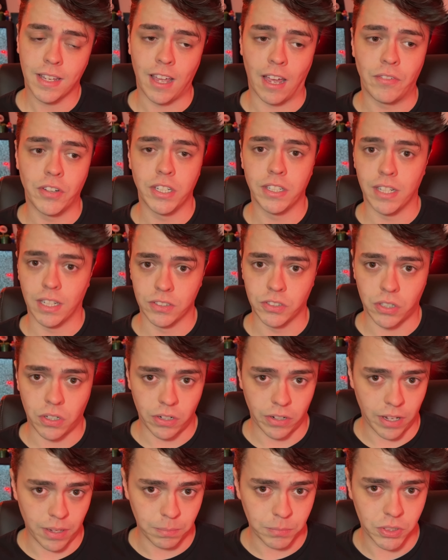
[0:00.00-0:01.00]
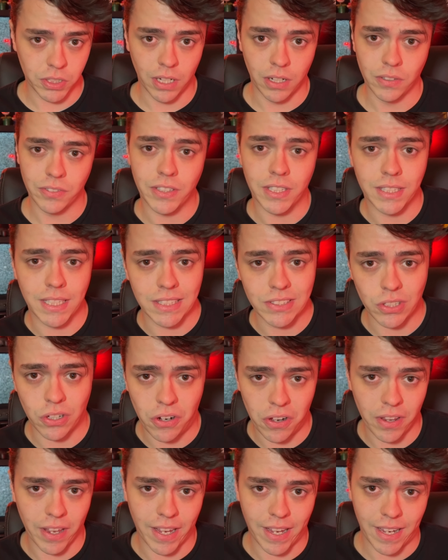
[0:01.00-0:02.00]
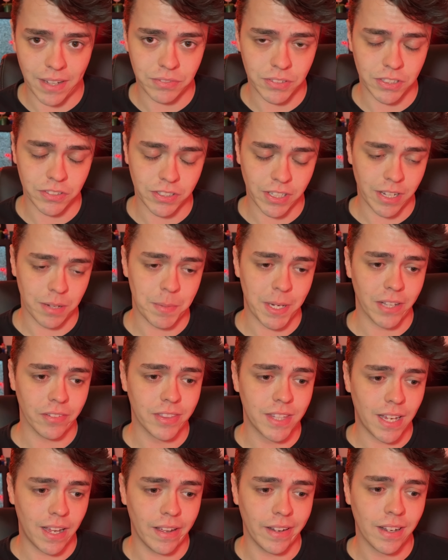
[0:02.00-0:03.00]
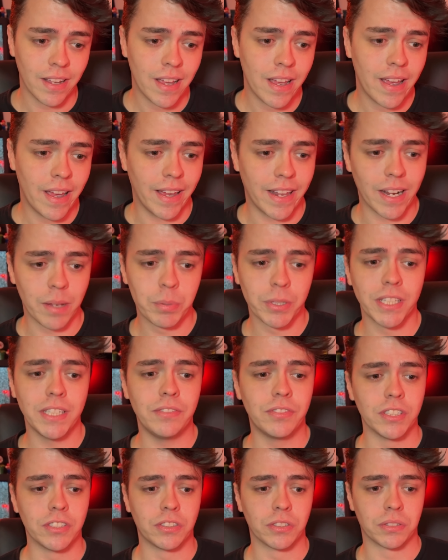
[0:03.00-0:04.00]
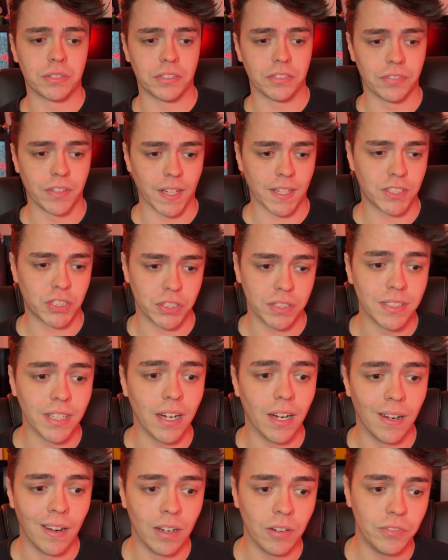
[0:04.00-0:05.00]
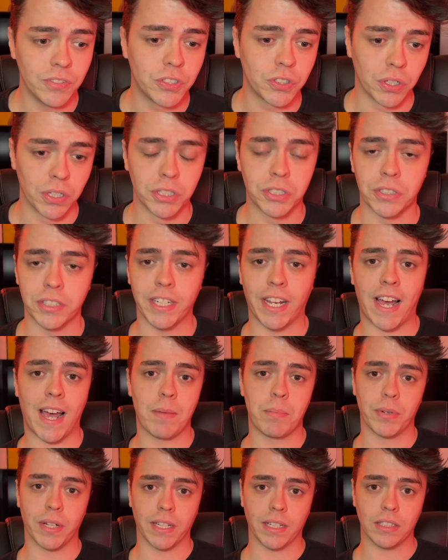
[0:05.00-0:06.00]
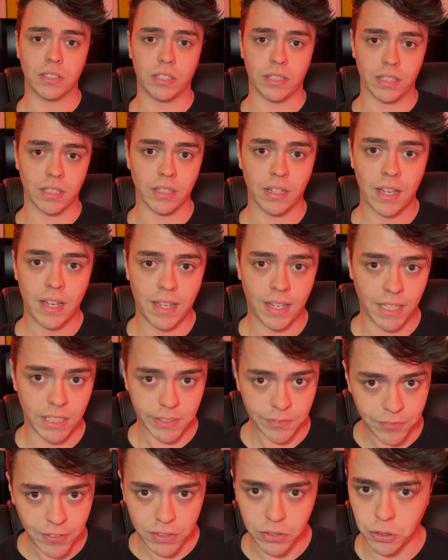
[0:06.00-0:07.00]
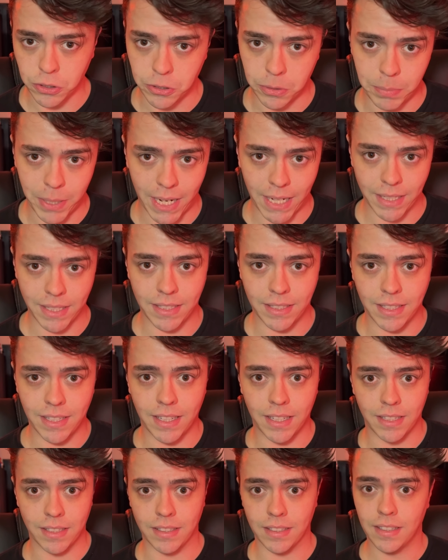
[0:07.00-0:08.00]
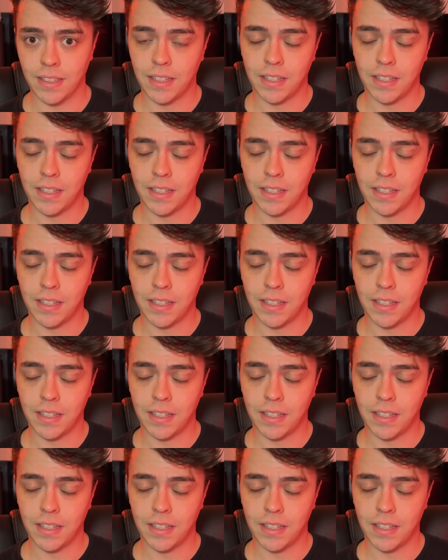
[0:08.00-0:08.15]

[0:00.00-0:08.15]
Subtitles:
Kevin does hurt himself, and that's all I have to say about that. And I believe this is a reflection of surgery happening to his physical body in